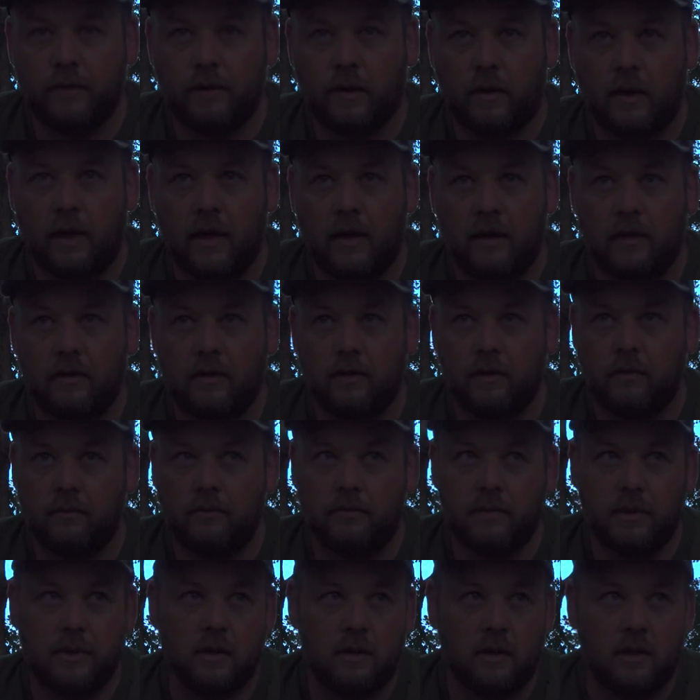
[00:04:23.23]
Okay,
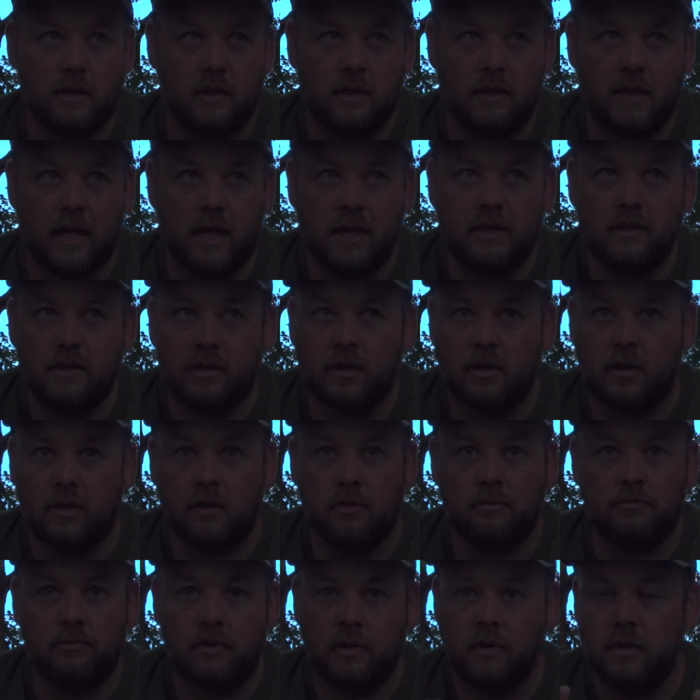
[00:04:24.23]
don't put it on a light
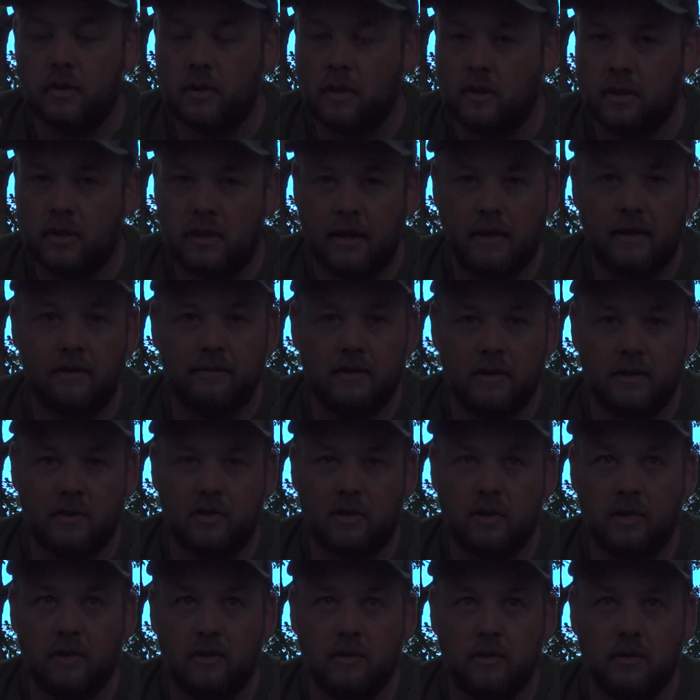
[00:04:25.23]
trail, put it on the heaviest
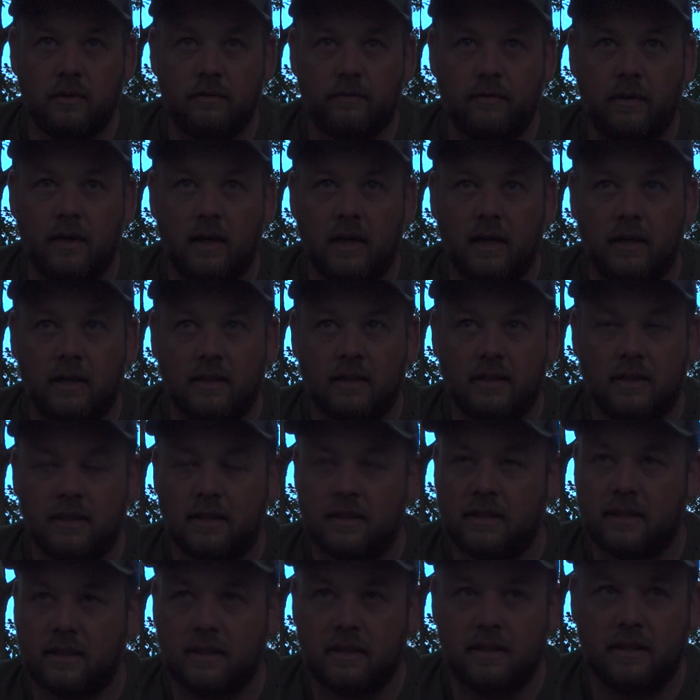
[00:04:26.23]
trail you can find, because
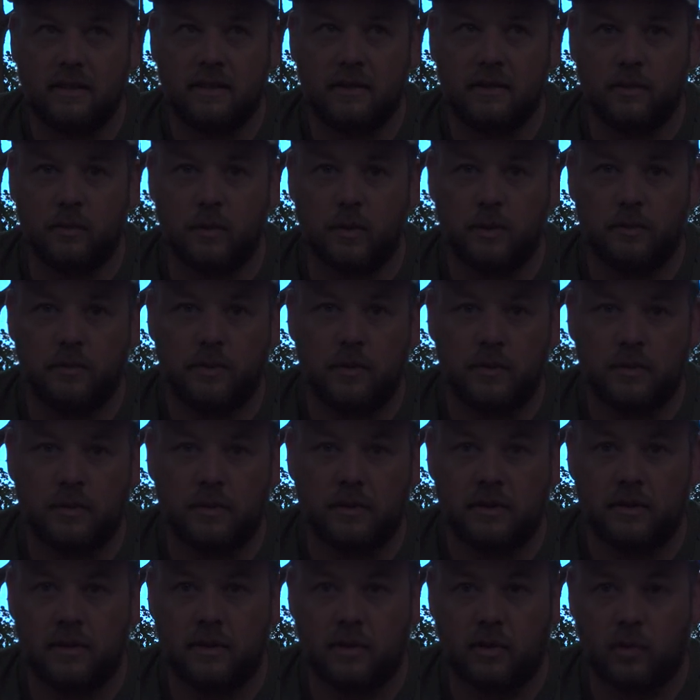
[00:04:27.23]
that's going to tell you where most of
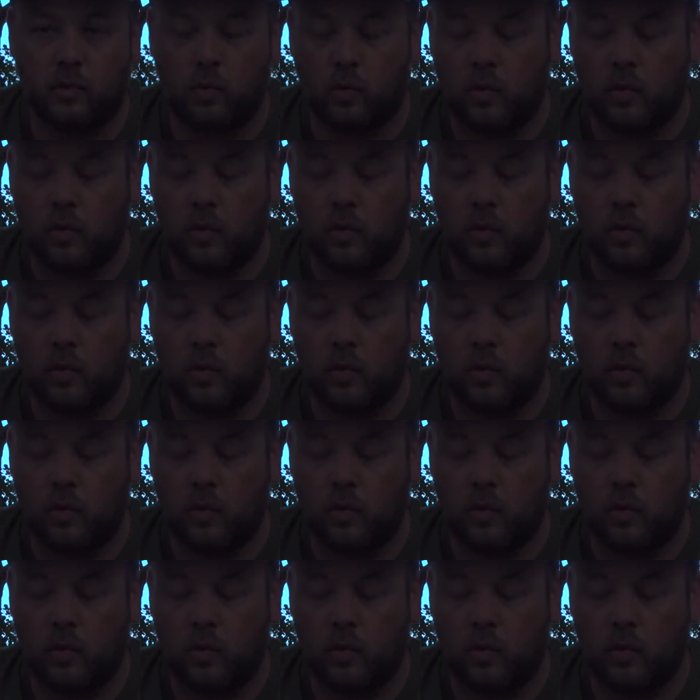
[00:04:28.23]
the deer are